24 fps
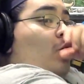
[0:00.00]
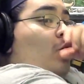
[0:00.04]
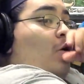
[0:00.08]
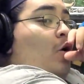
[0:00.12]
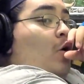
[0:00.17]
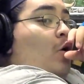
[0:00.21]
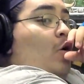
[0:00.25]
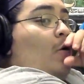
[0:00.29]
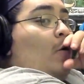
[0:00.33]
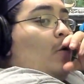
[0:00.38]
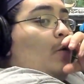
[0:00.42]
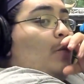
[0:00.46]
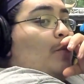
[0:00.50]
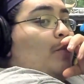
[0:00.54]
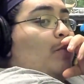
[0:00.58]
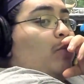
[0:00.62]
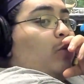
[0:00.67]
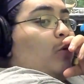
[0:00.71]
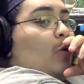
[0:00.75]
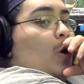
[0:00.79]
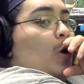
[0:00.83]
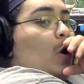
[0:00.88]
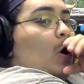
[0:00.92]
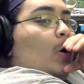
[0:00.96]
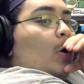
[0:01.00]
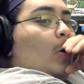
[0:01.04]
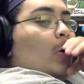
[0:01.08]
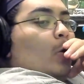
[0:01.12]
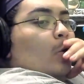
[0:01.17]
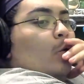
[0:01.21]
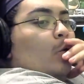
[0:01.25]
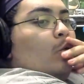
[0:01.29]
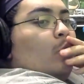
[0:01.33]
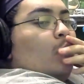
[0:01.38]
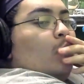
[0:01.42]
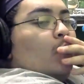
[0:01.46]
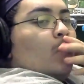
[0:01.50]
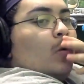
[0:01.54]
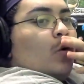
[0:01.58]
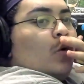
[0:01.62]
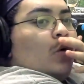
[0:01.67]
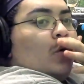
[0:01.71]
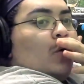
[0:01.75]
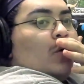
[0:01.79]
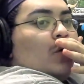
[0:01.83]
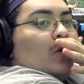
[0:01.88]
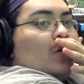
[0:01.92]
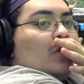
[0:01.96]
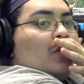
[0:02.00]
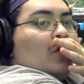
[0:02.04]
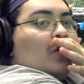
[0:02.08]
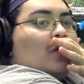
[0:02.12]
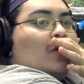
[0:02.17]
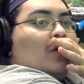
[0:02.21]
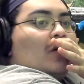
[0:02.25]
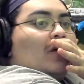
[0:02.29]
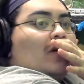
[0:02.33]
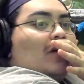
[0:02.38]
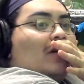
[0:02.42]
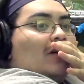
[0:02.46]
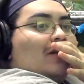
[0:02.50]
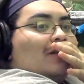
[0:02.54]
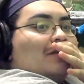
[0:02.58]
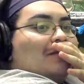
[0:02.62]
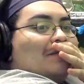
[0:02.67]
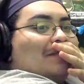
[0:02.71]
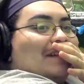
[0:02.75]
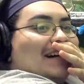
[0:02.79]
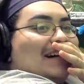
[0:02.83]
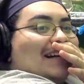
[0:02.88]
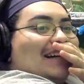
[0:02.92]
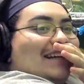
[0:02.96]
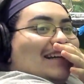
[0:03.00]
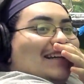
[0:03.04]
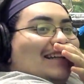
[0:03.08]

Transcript: Oh, bro. Oh my